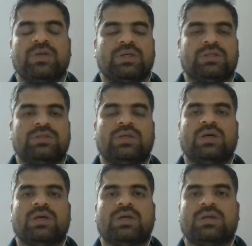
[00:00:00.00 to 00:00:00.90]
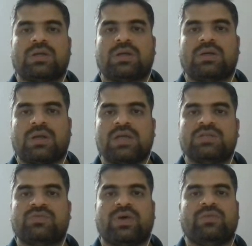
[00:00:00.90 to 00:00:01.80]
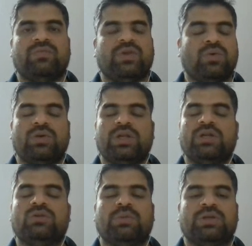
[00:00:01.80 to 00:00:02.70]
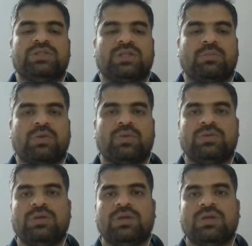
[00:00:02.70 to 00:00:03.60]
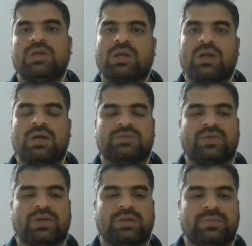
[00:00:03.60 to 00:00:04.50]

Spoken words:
the class file we don't need to mention about the class file.